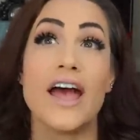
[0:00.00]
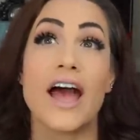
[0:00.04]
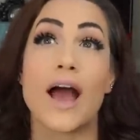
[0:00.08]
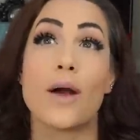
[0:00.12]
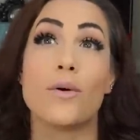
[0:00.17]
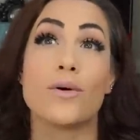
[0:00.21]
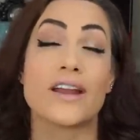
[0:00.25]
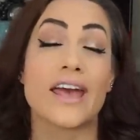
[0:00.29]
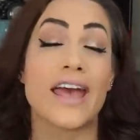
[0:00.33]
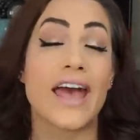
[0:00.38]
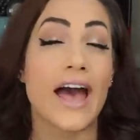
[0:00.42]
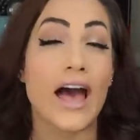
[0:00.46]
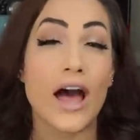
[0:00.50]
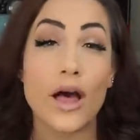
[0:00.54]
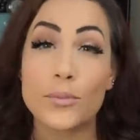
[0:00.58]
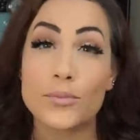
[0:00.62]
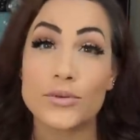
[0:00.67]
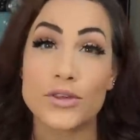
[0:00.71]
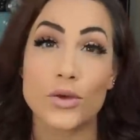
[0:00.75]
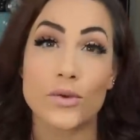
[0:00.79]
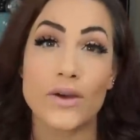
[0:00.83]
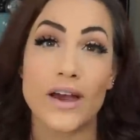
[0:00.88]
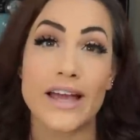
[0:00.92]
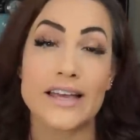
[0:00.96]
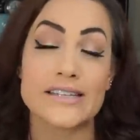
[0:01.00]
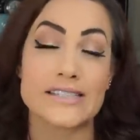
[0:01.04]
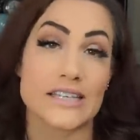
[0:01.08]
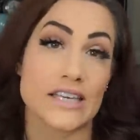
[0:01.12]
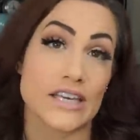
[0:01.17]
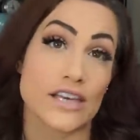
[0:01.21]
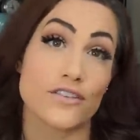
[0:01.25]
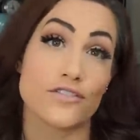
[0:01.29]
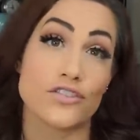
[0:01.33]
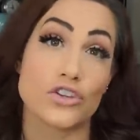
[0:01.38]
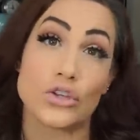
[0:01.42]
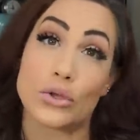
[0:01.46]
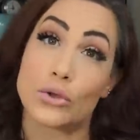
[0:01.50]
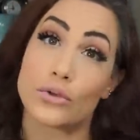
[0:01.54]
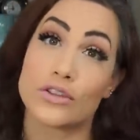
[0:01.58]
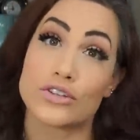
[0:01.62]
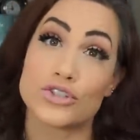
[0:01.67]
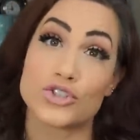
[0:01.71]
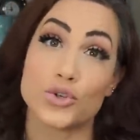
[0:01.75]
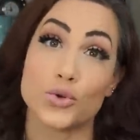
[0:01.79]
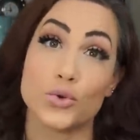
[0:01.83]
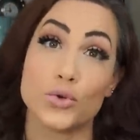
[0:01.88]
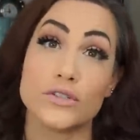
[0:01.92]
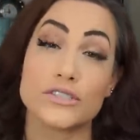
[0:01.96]
I want to help you guys and give you the
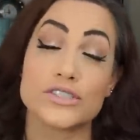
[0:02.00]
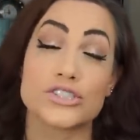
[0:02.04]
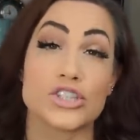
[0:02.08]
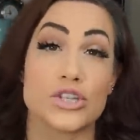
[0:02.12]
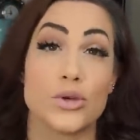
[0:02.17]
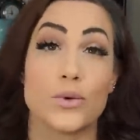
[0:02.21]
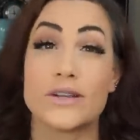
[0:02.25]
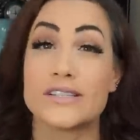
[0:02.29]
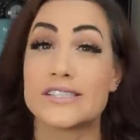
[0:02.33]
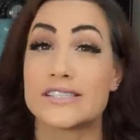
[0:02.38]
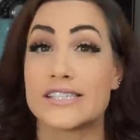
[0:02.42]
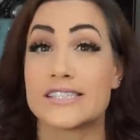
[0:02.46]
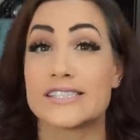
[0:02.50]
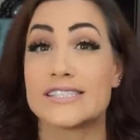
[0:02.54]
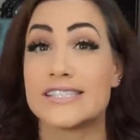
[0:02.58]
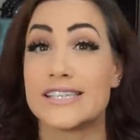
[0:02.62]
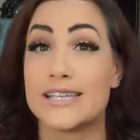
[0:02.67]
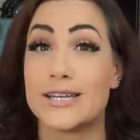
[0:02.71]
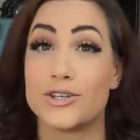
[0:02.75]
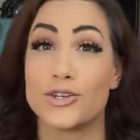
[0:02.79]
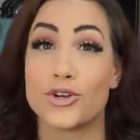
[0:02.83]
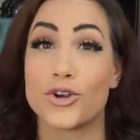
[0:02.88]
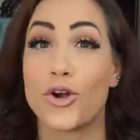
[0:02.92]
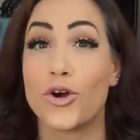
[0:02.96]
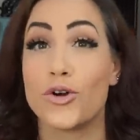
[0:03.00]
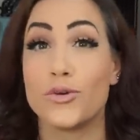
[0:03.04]
tools so you can succeed in your